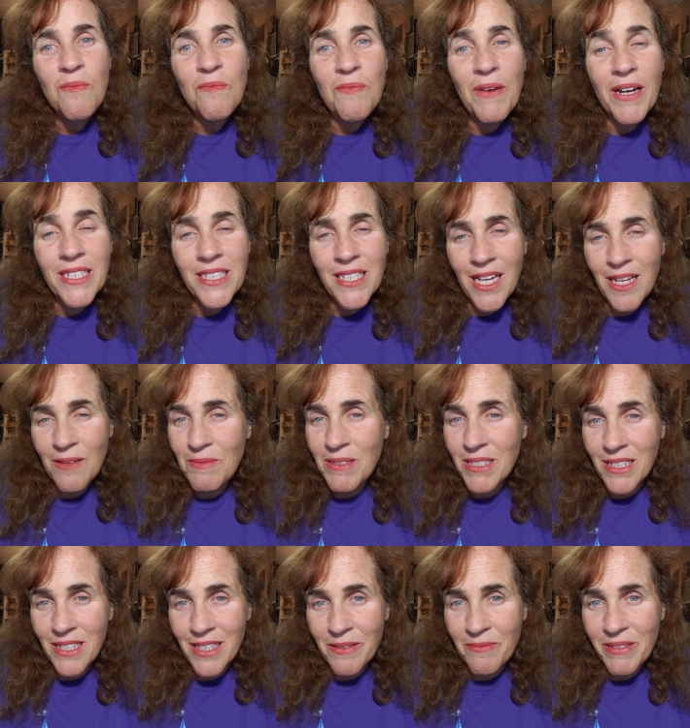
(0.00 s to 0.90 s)
My time
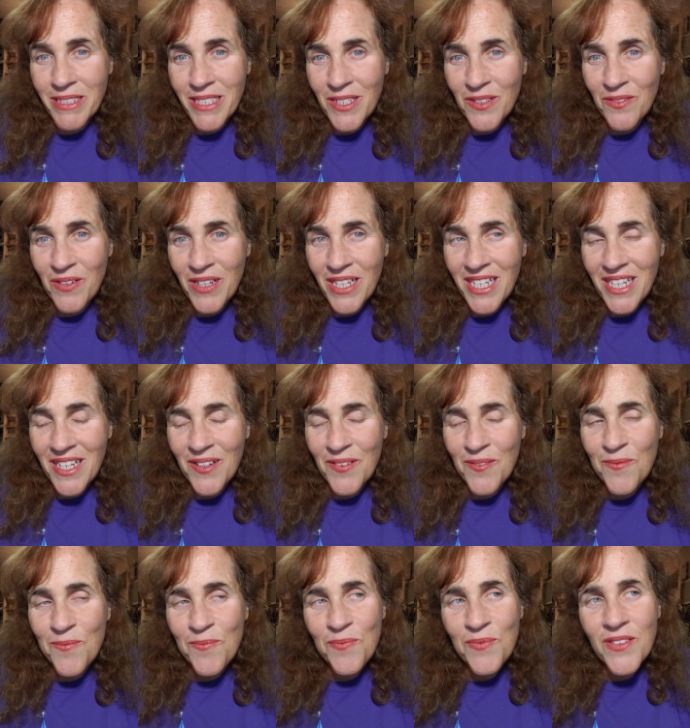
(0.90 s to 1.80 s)
is limited right
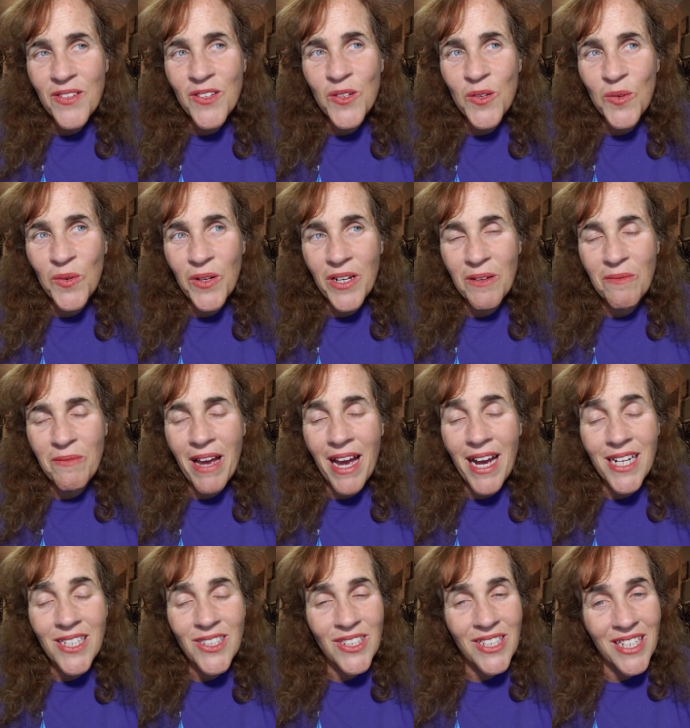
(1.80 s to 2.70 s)
now, so what I'm
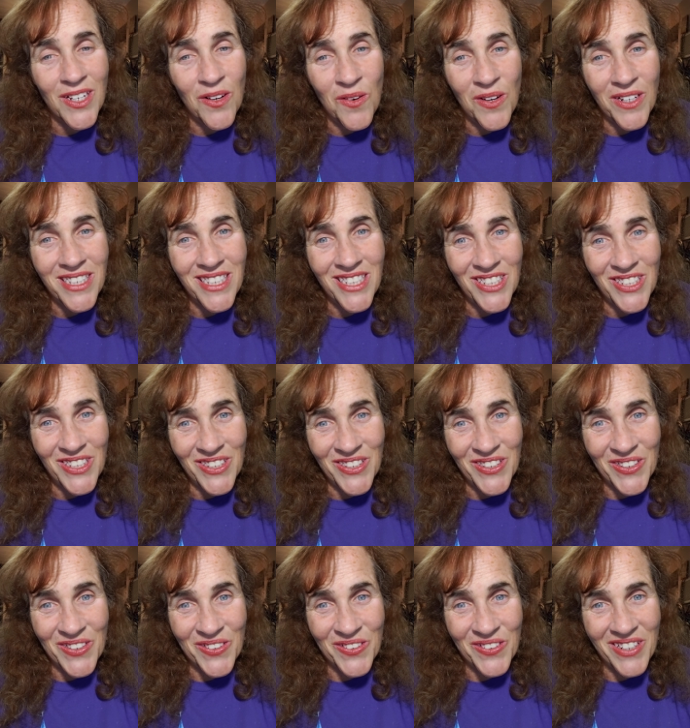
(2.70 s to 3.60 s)
actually going to
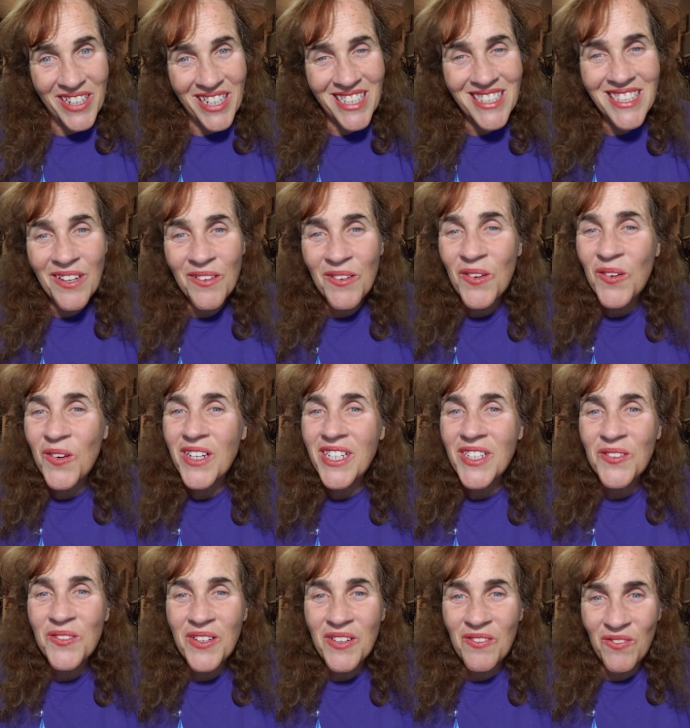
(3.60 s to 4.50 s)
do is I'm
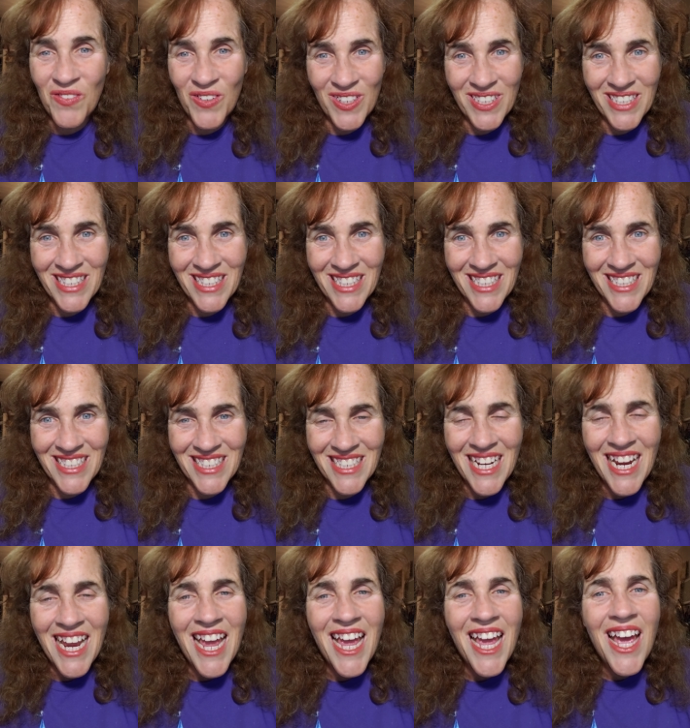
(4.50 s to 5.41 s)
going to reverse it.
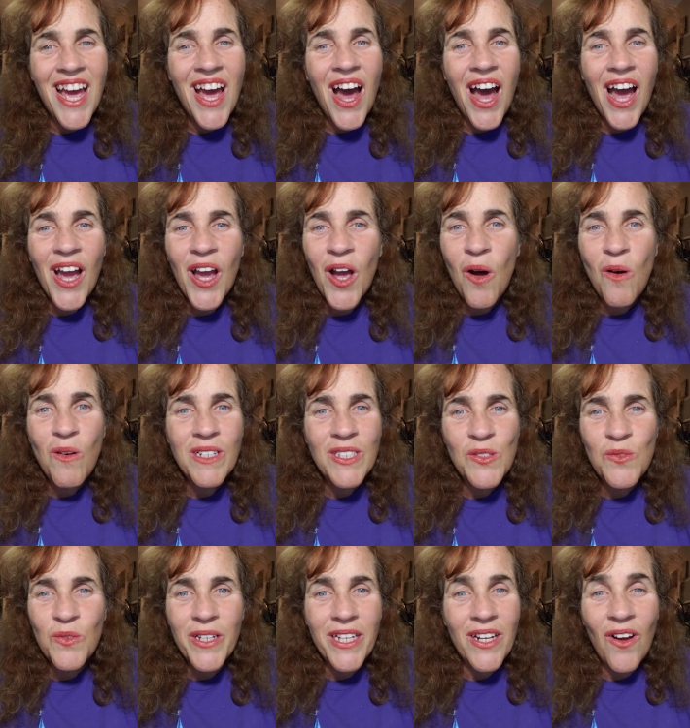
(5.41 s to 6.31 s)
I
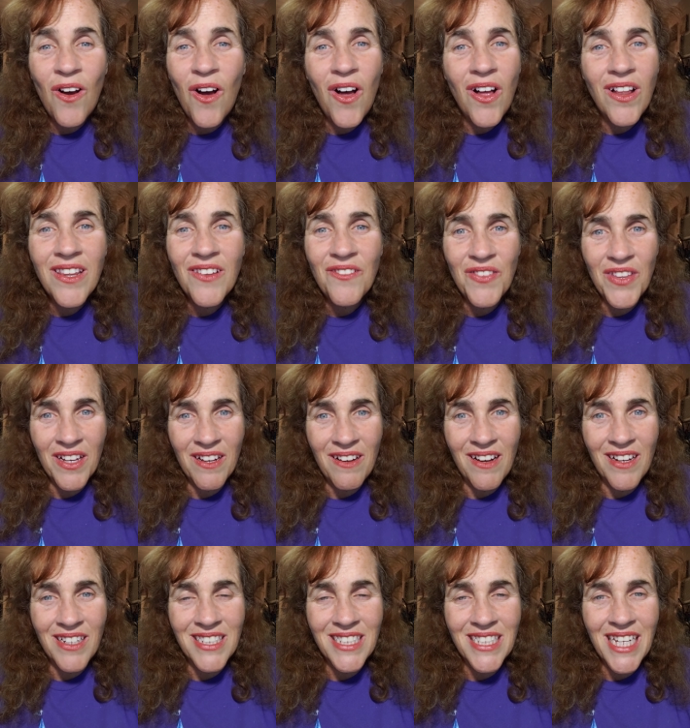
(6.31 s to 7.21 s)
always read all of the
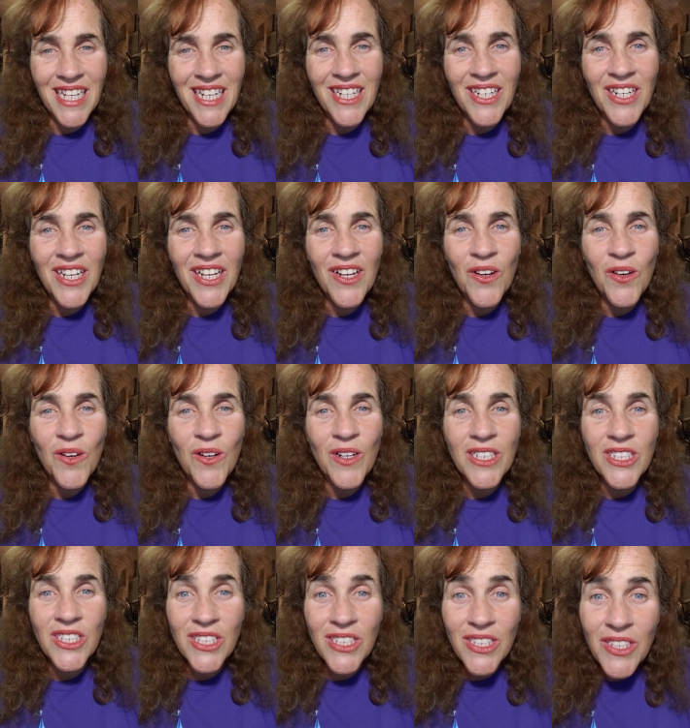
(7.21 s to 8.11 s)
content and
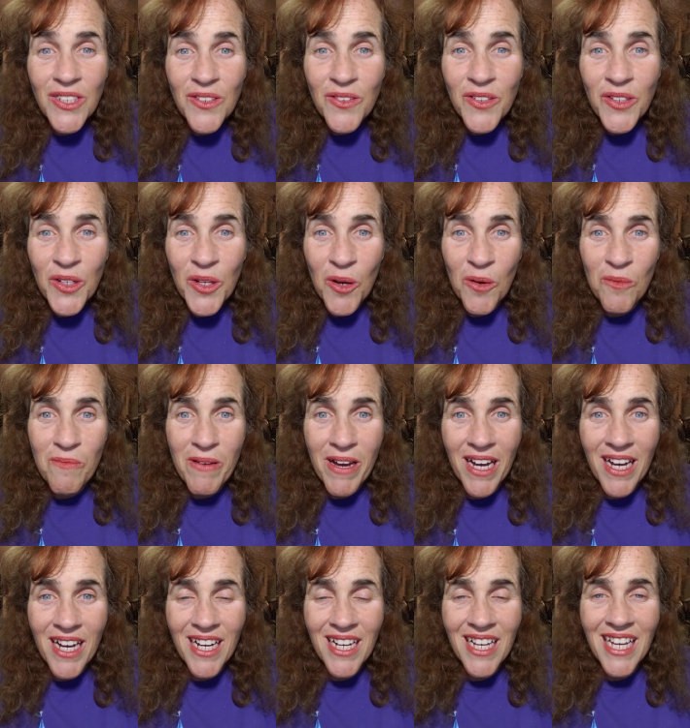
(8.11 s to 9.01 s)
encourage you to go
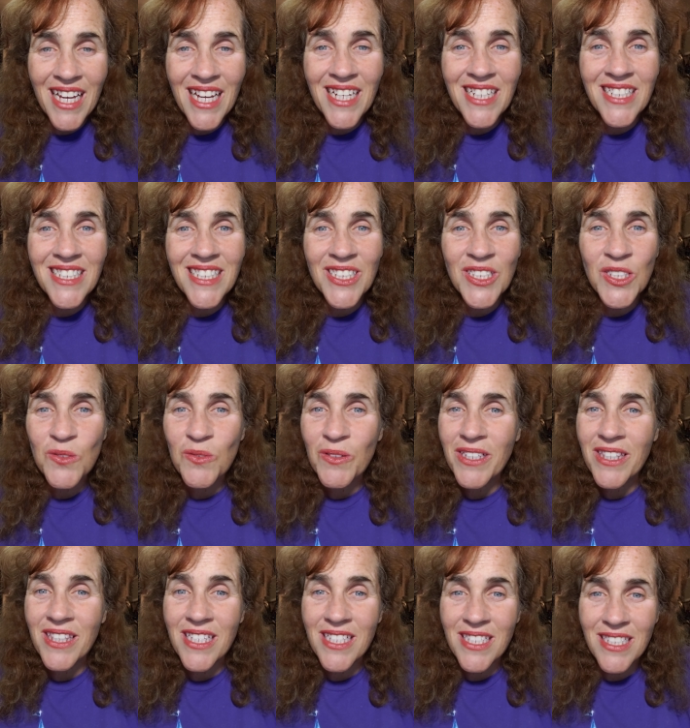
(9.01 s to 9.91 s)
back and just
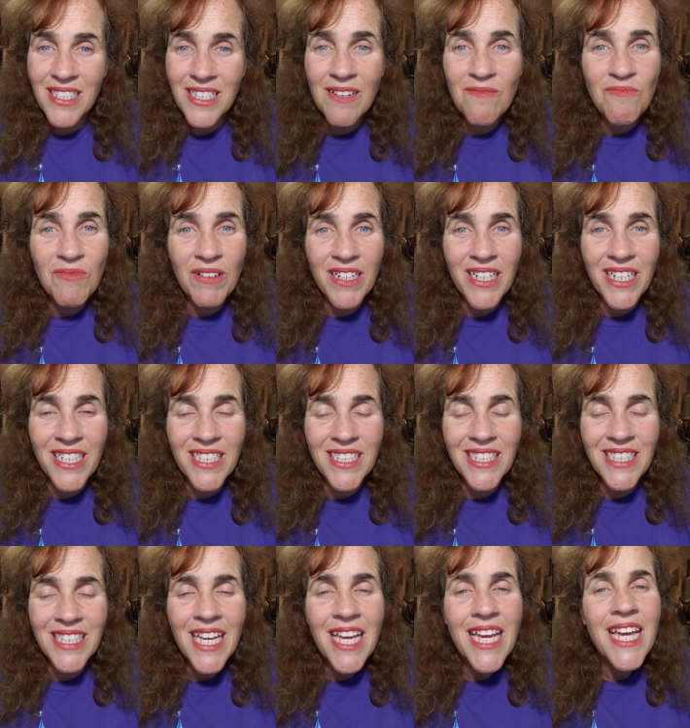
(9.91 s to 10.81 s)
read the
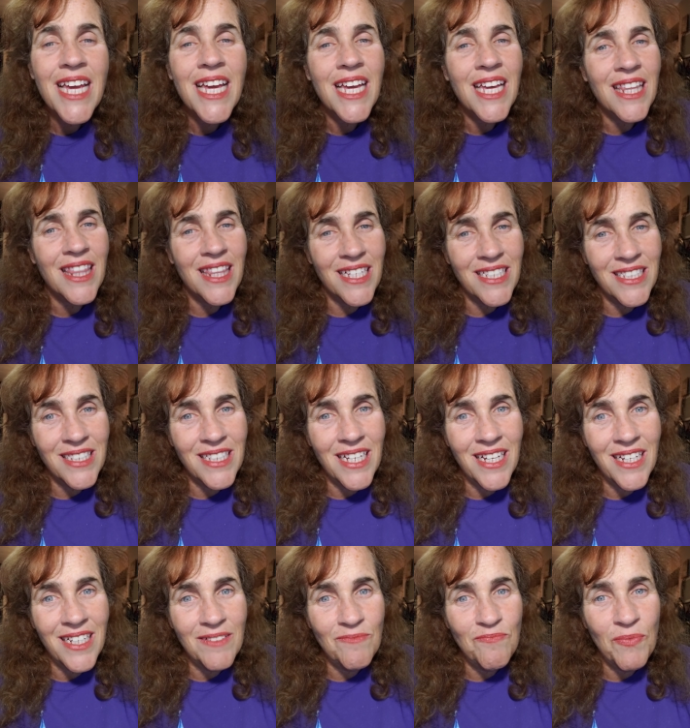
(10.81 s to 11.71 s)
summaries. This
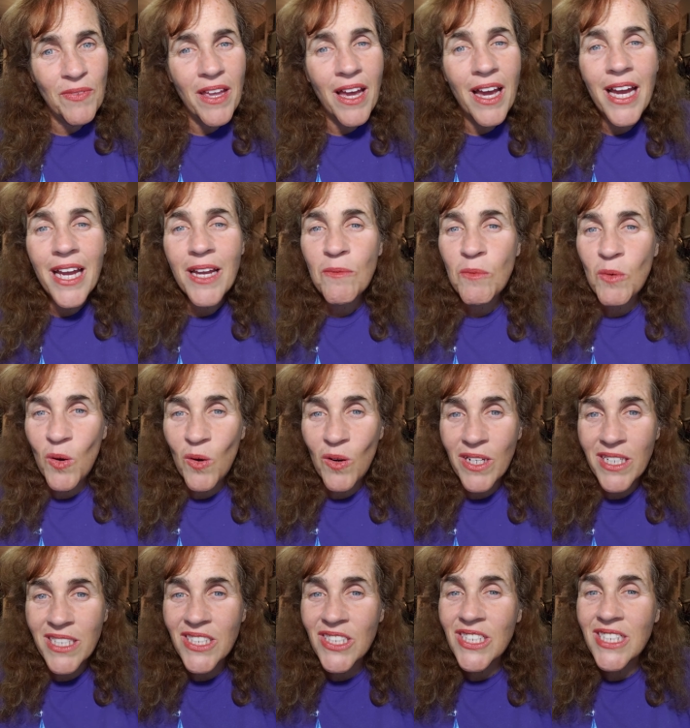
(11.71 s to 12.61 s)
time, I am
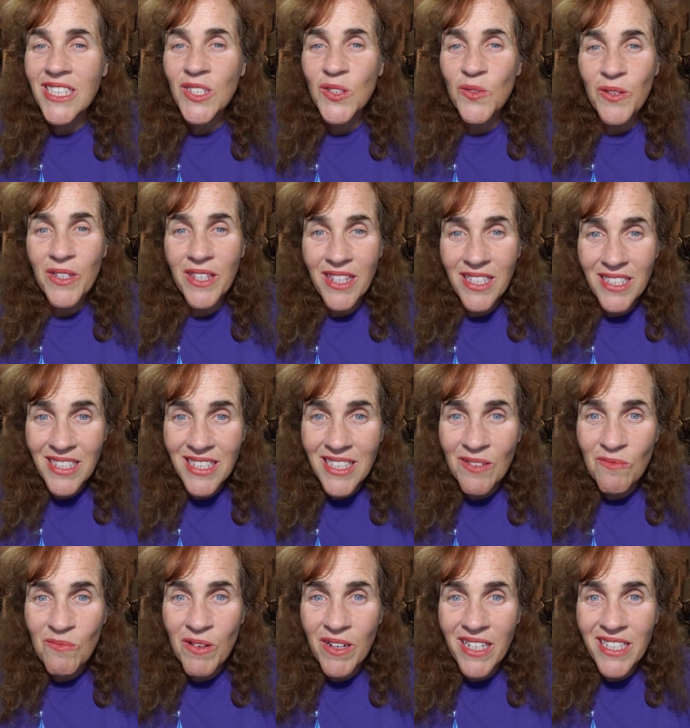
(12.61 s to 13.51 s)
going to just read the
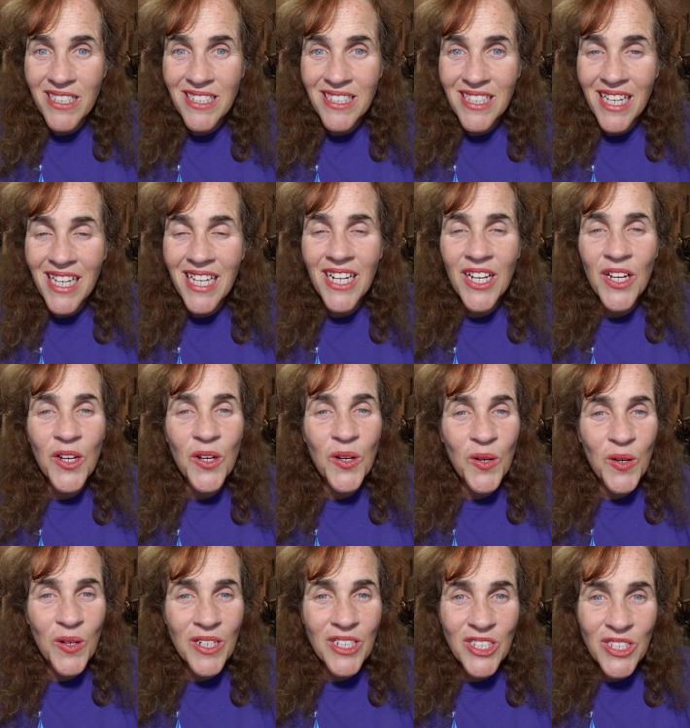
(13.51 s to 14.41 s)
summaries and
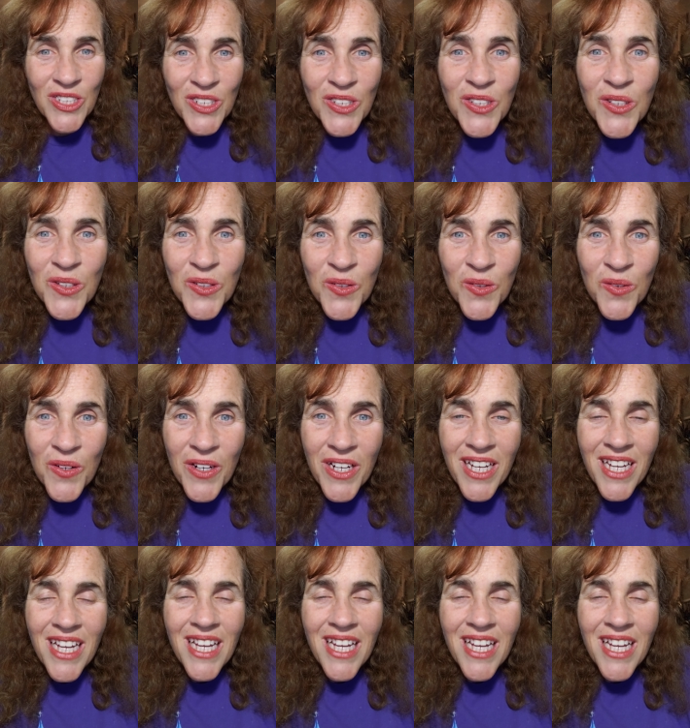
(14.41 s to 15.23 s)
encourage you